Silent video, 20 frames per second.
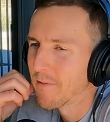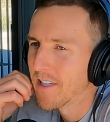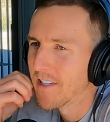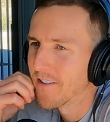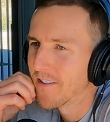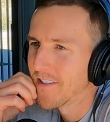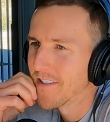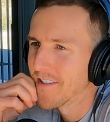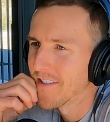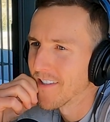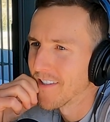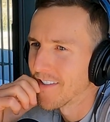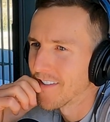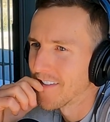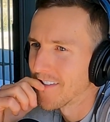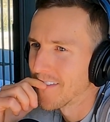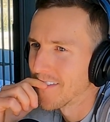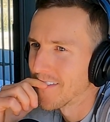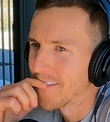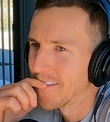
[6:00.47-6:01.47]
curious
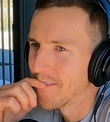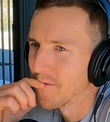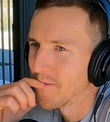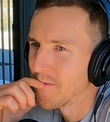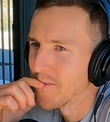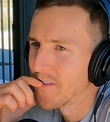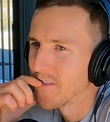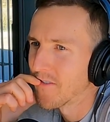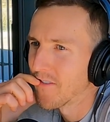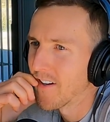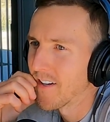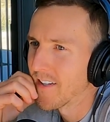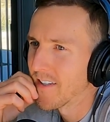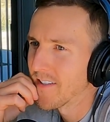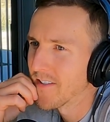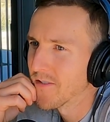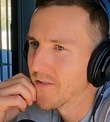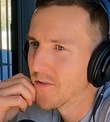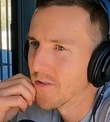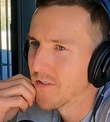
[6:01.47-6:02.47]
then, was there
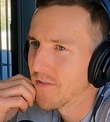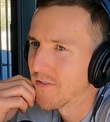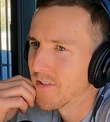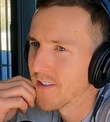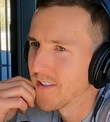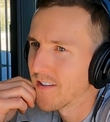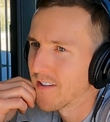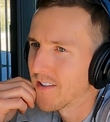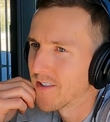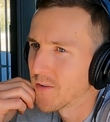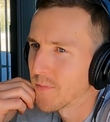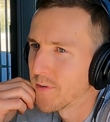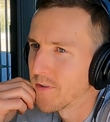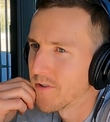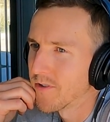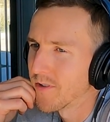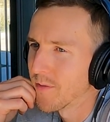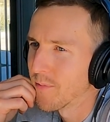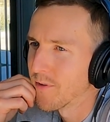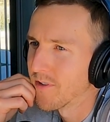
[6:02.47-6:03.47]
any sort of like
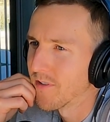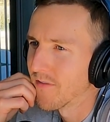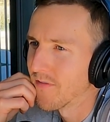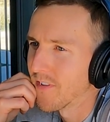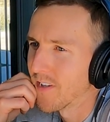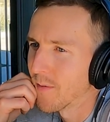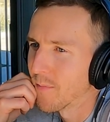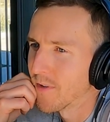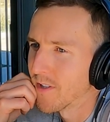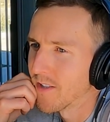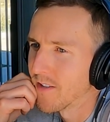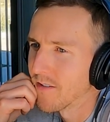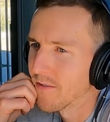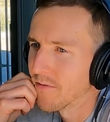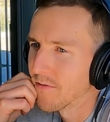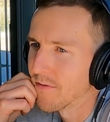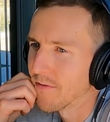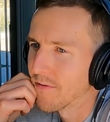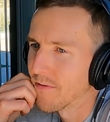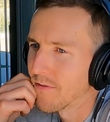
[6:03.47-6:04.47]
entrepreneurship in your family,
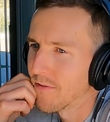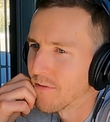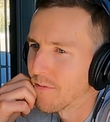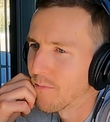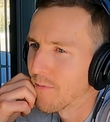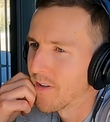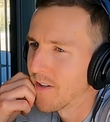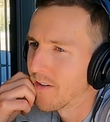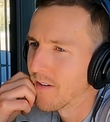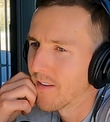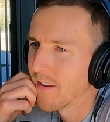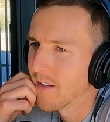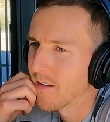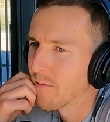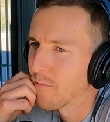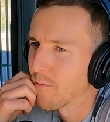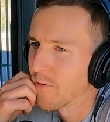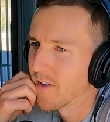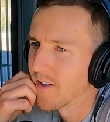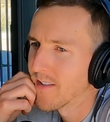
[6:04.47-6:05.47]
or
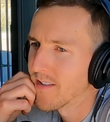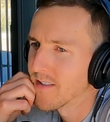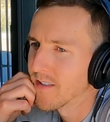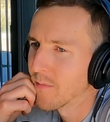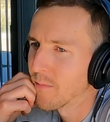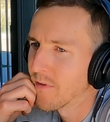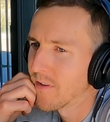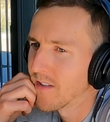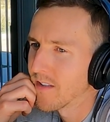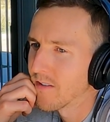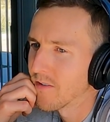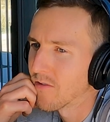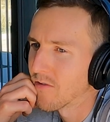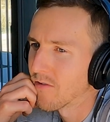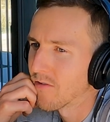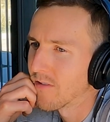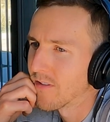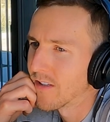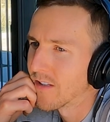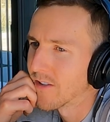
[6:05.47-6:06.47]
where did some of the
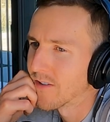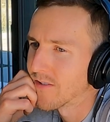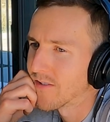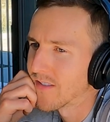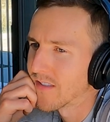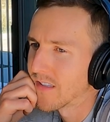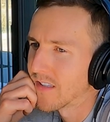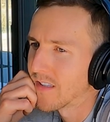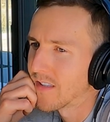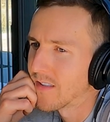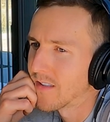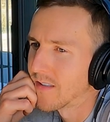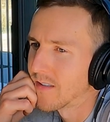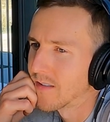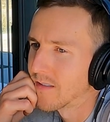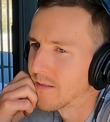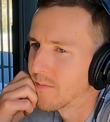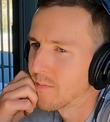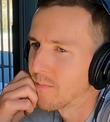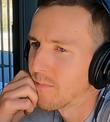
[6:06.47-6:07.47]
earlier
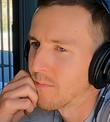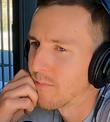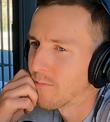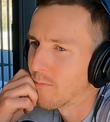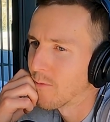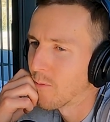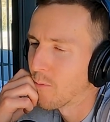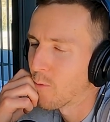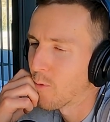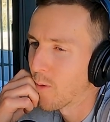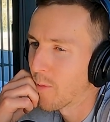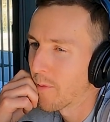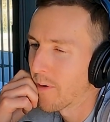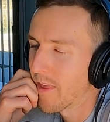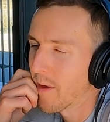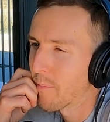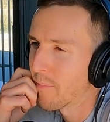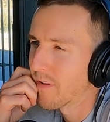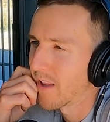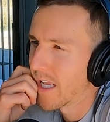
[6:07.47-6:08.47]
seeds, where
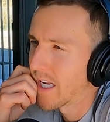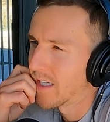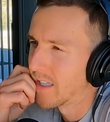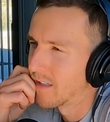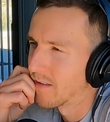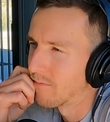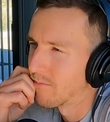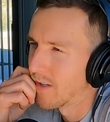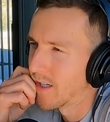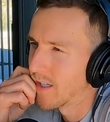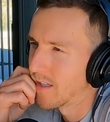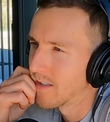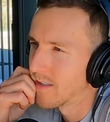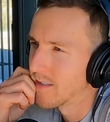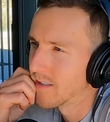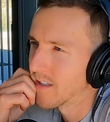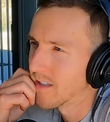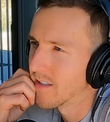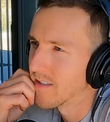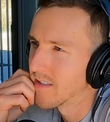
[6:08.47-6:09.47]
were they planted, right?
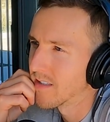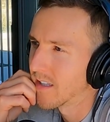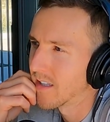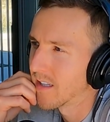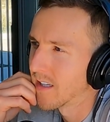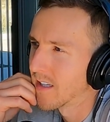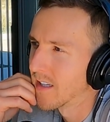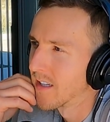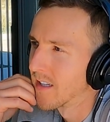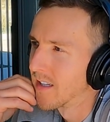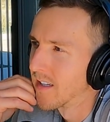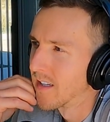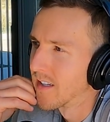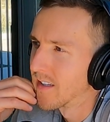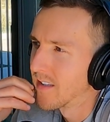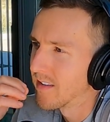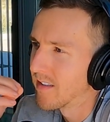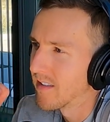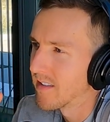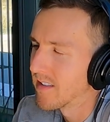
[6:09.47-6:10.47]
Is because like,
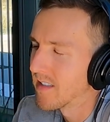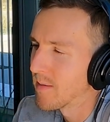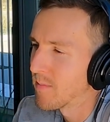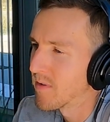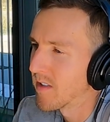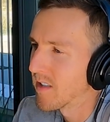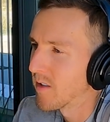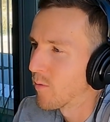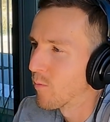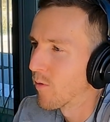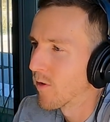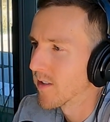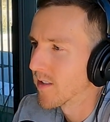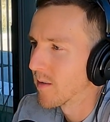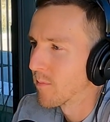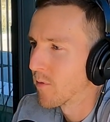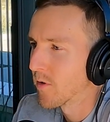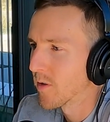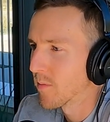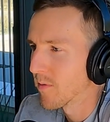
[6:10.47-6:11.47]
it seems like you
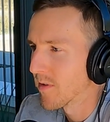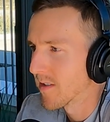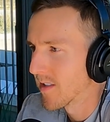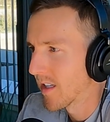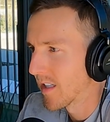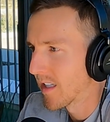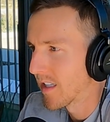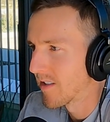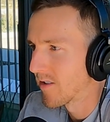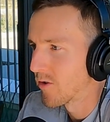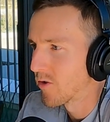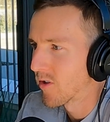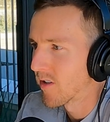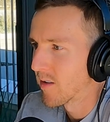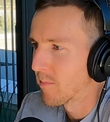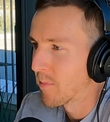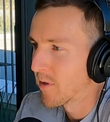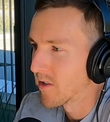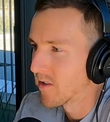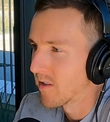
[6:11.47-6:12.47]
worked in multiple settings, you
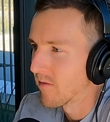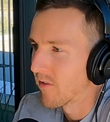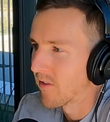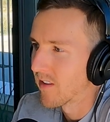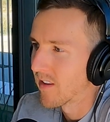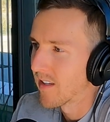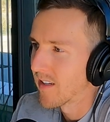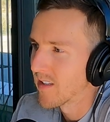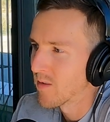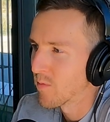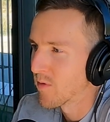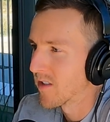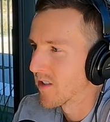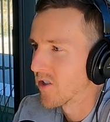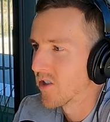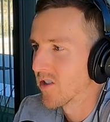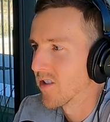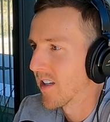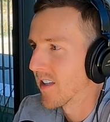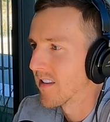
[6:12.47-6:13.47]
tried a bunch of different things. Was it
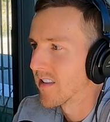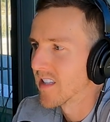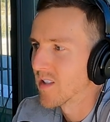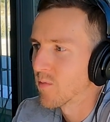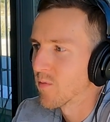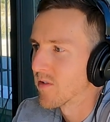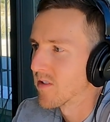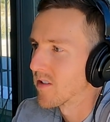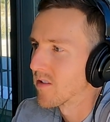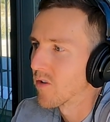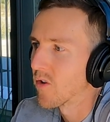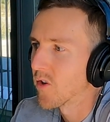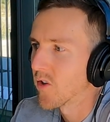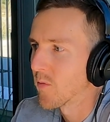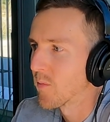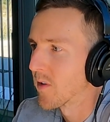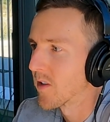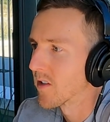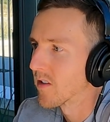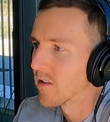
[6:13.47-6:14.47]
just like, this was the
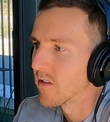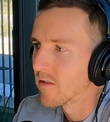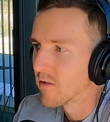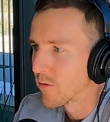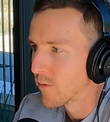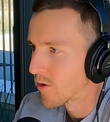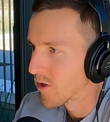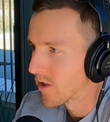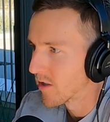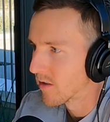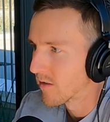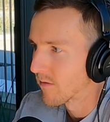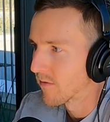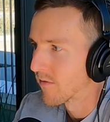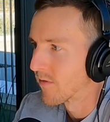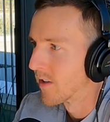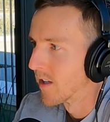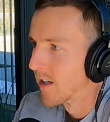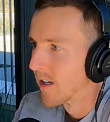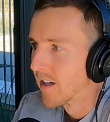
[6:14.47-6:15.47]
ultimate conclusion
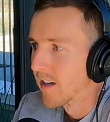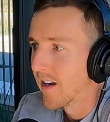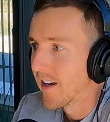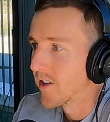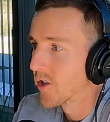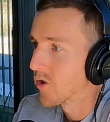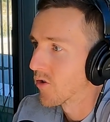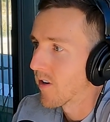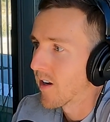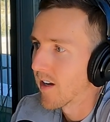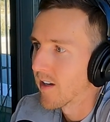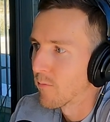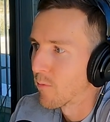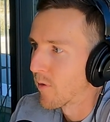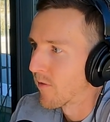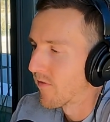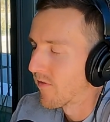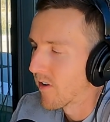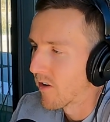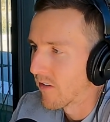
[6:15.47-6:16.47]
of, I tried
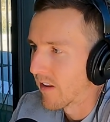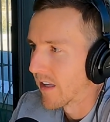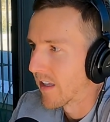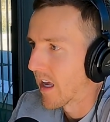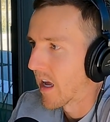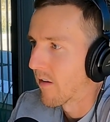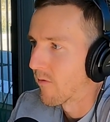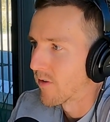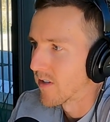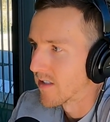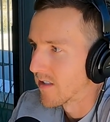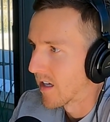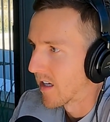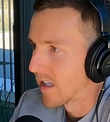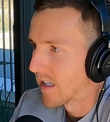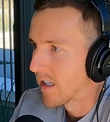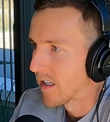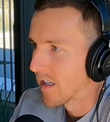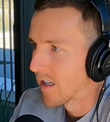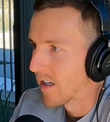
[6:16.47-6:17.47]
what felt like every
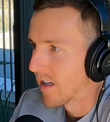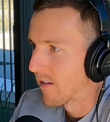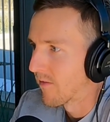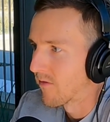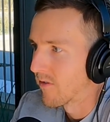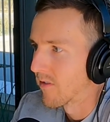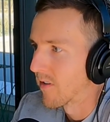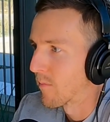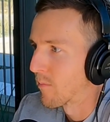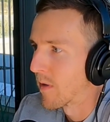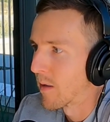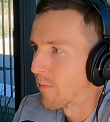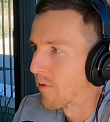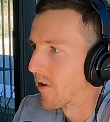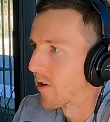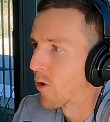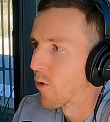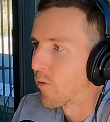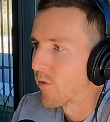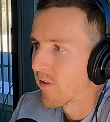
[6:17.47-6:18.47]
setting, and I feel like maybe
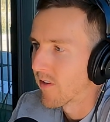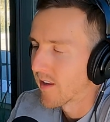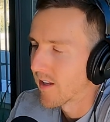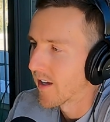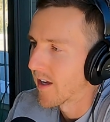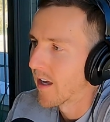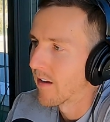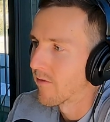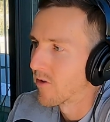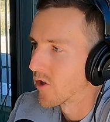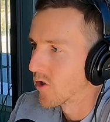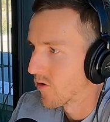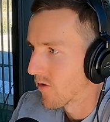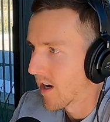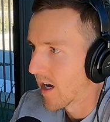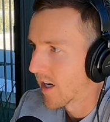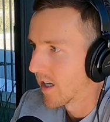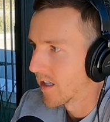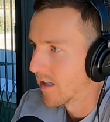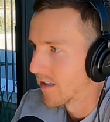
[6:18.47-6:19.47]
the only thing I haven't
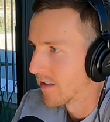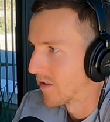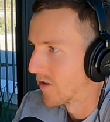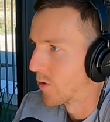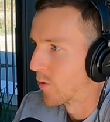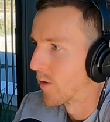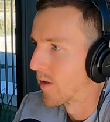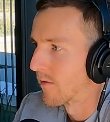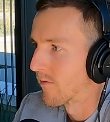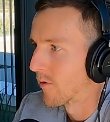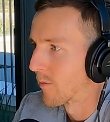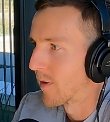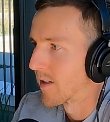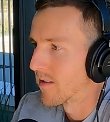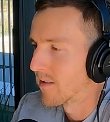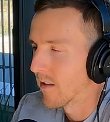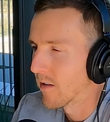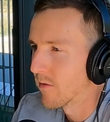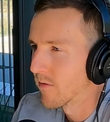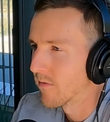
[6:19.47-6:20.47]
tried is doing it for
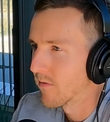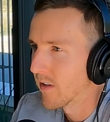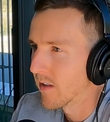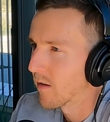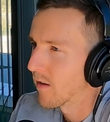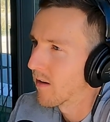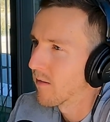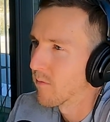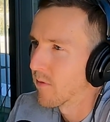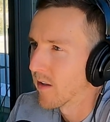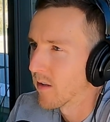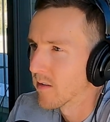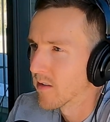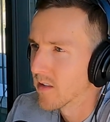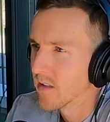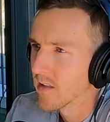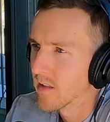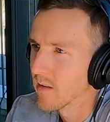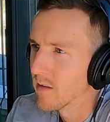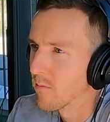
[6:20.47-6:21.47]
myself? Like
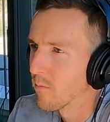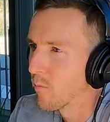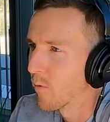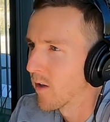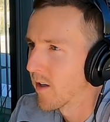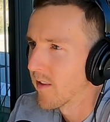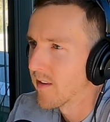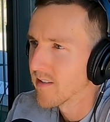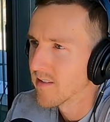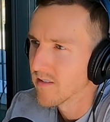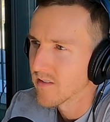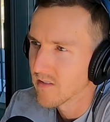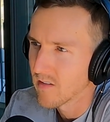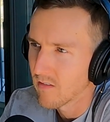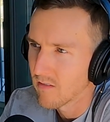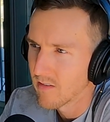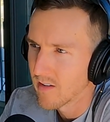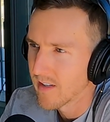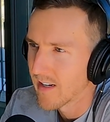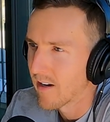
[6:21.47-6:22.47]
where did this
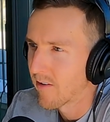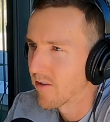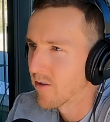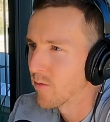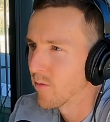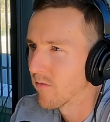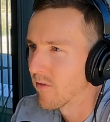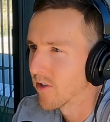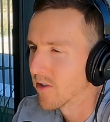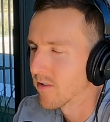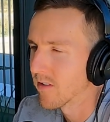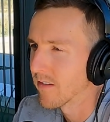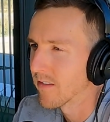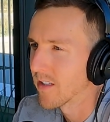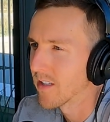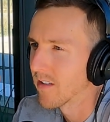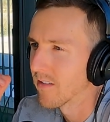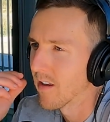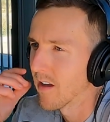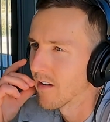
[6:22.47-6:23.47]
start, and how did you eventually
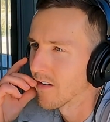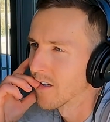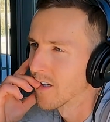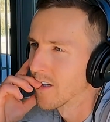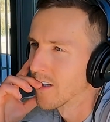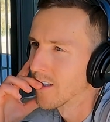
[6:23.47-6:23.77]
lead to that?